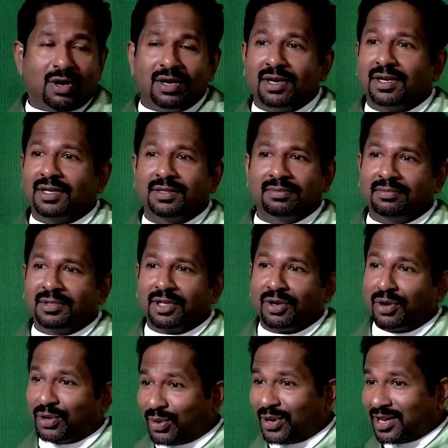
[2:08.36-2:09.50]
occurred in the
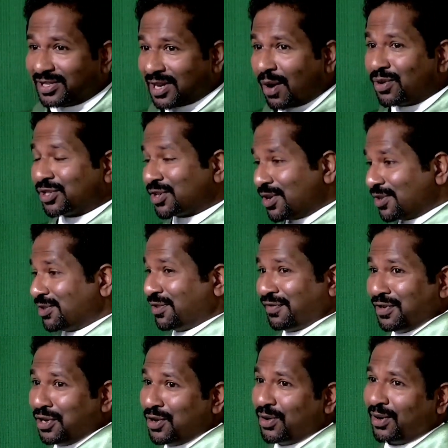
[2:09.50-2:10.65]
notorious outskirts of
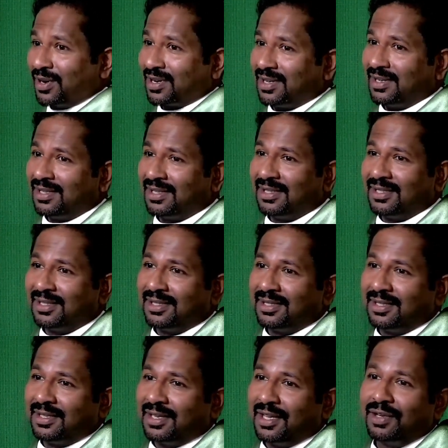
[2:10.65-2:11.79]
New York,
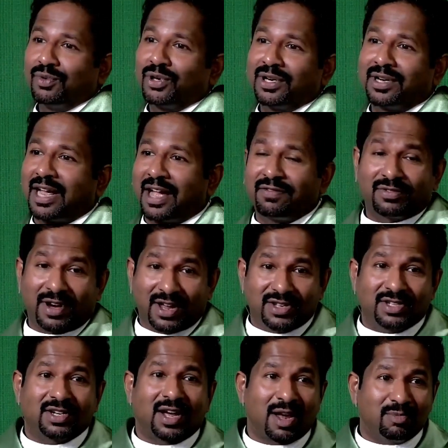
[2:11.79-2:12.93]
it wouldn't have
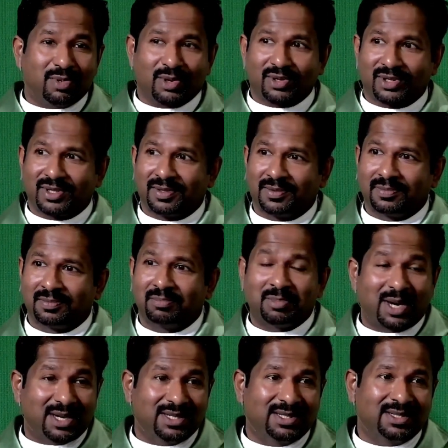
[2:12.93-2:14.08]
raised eyebrows.
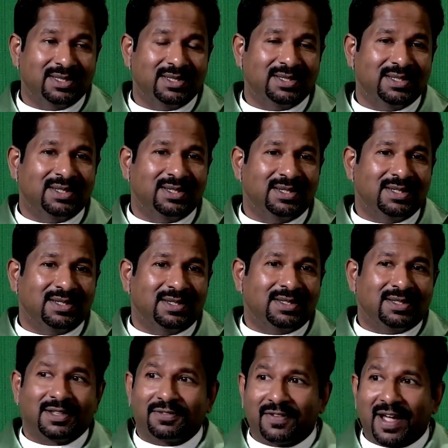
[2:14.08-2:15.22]
But
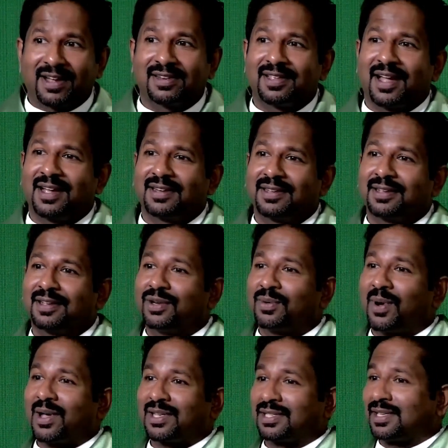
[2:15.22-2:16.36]
the fact that it
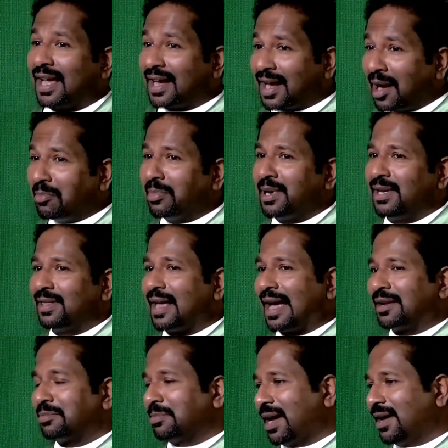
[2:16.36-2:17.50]
was a company
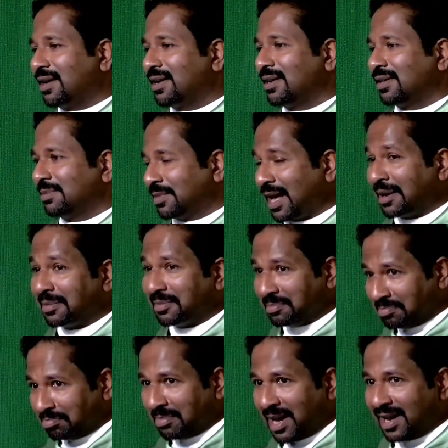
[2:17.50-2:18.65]
that
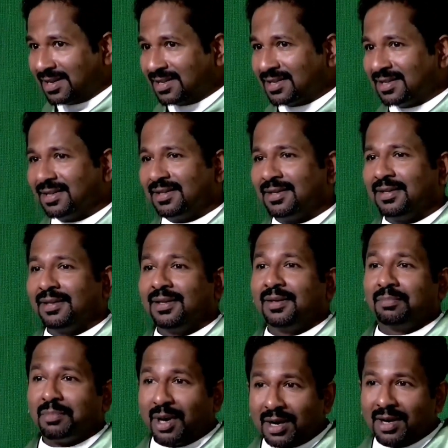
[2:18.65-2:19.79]
makes
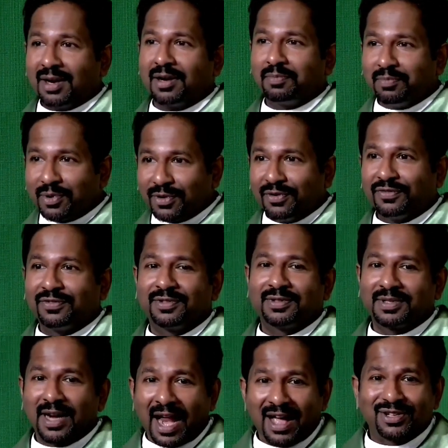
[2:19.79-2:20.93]
burglar-proof
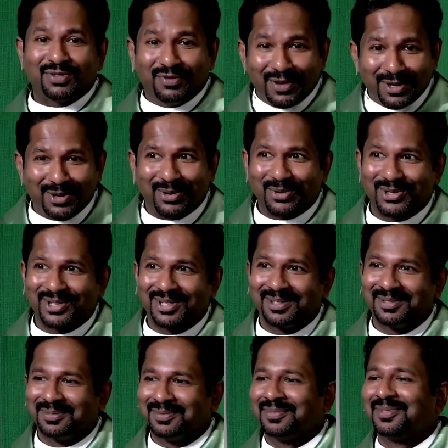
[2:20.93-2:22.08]
glass windows
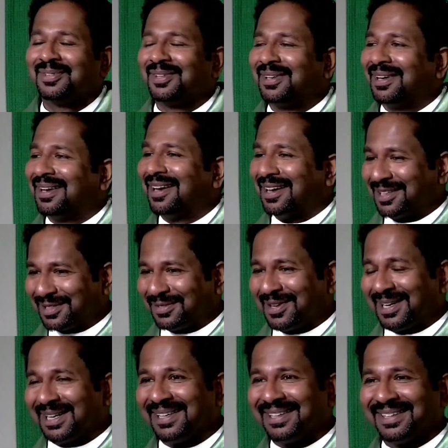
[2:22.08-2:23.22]
is
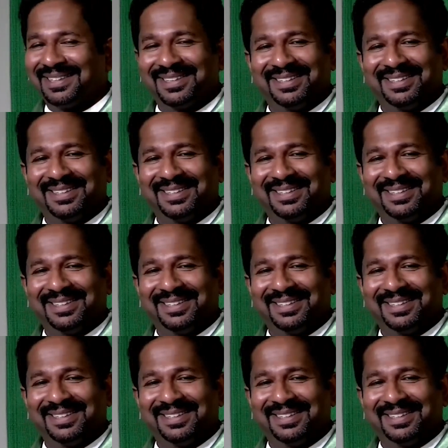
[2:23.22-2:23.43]
funny.